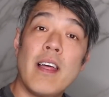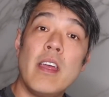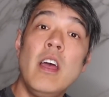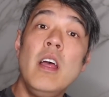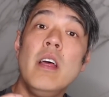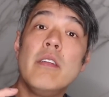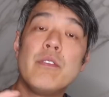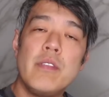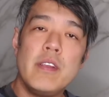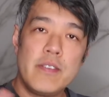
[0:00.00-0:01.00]
layer
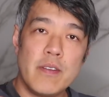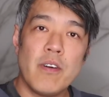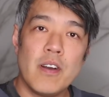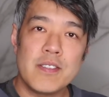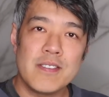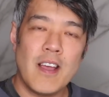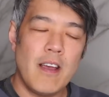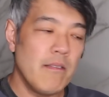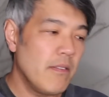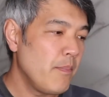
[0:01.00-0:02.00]
do these devices
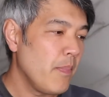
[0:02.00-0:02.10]
have.